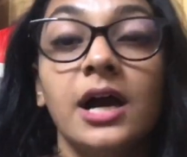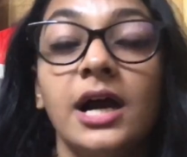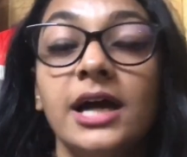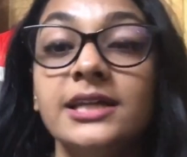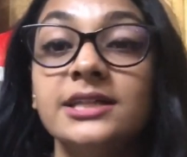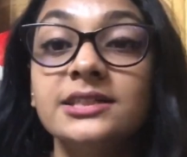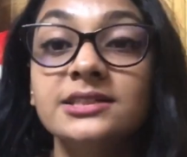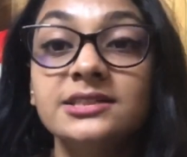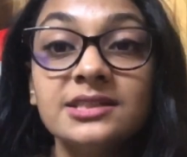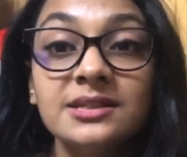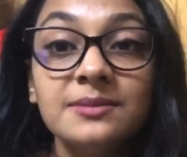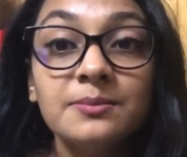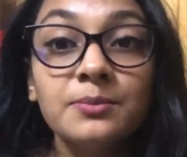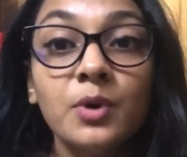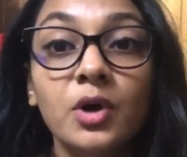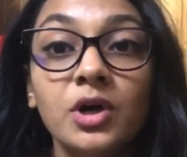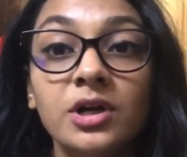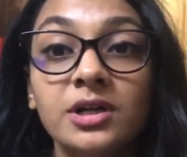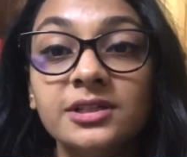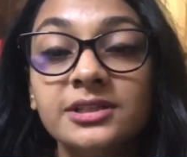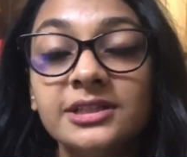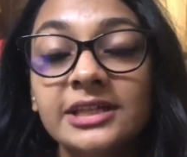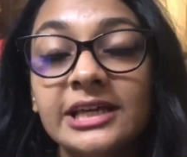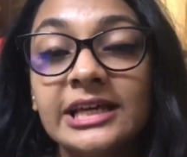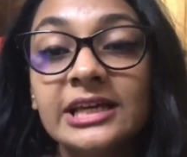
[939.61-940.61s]
Another
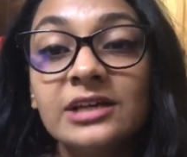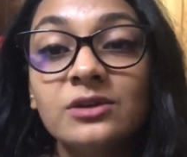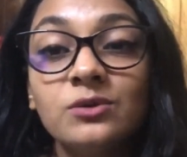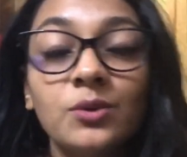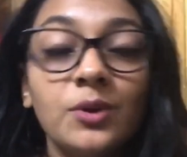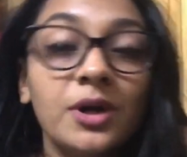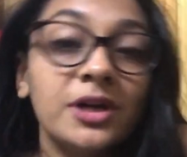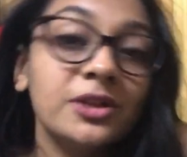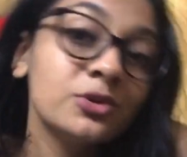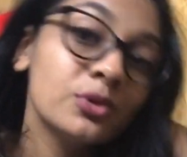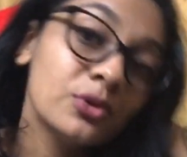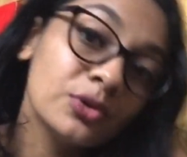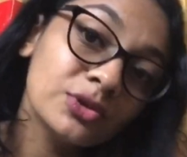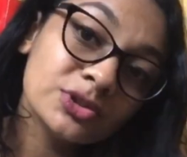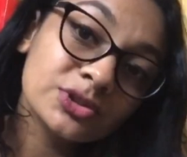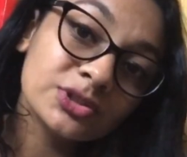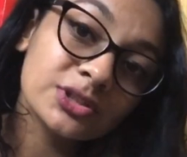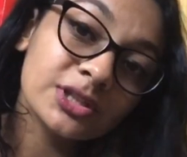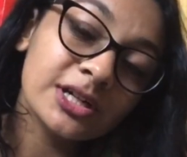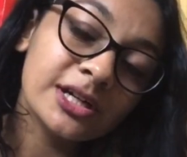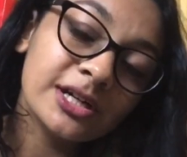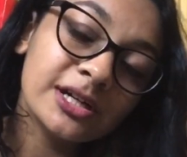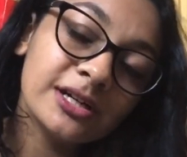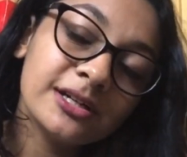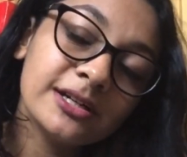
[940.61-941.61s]
important thing for
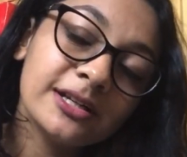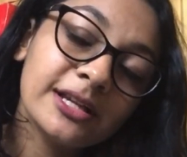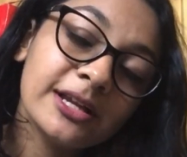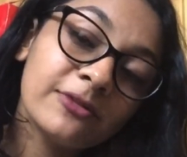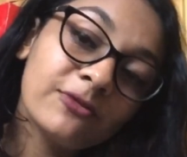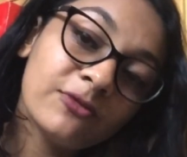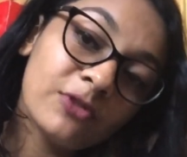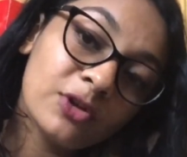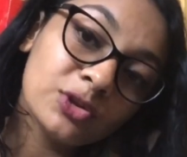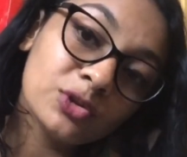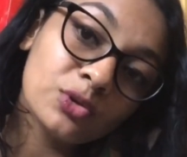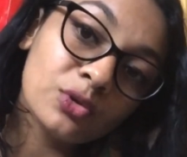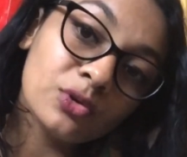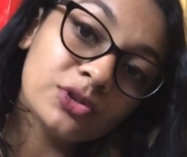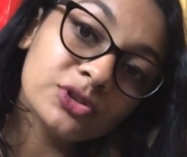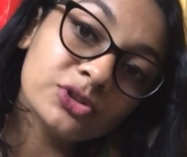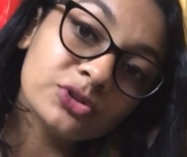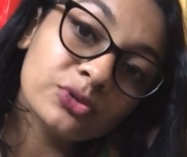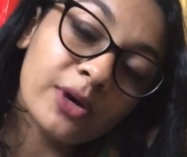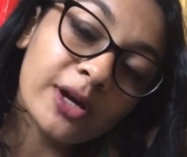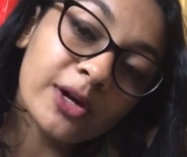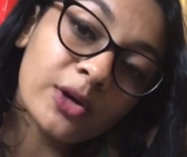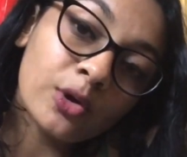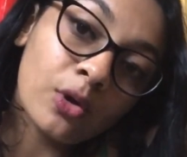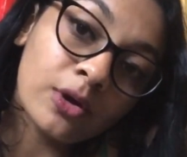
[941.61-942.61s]
those
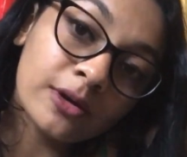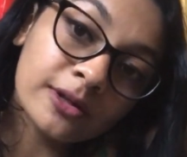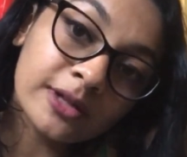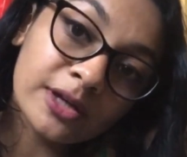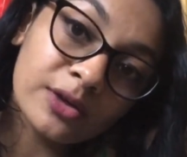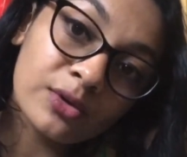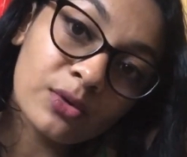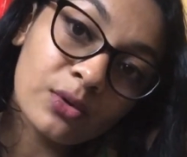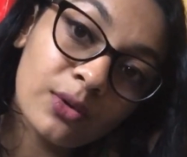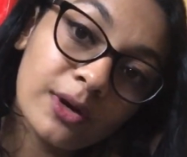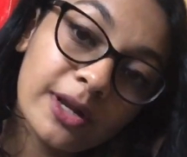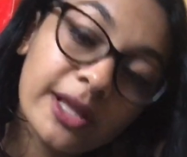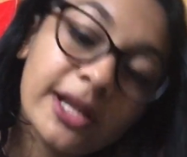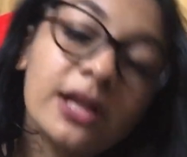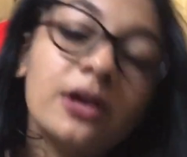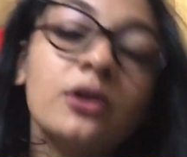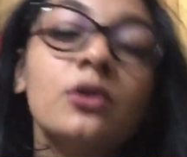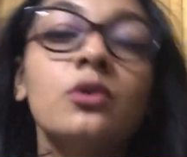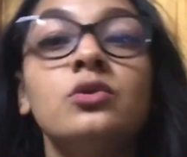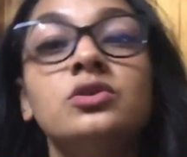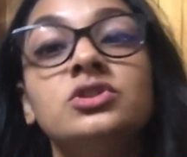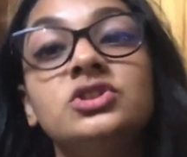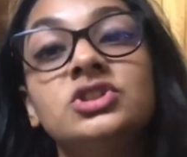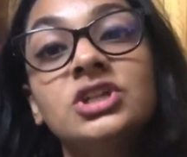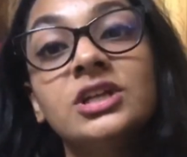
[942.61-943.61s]
who are not enrolled in a
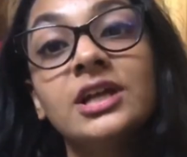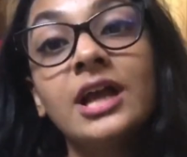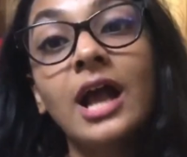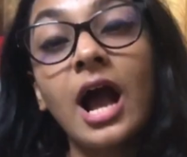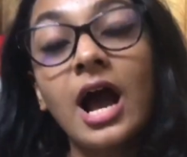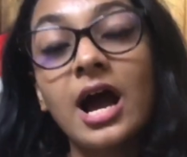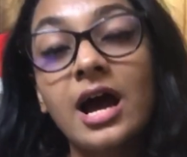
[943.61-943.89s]
coaching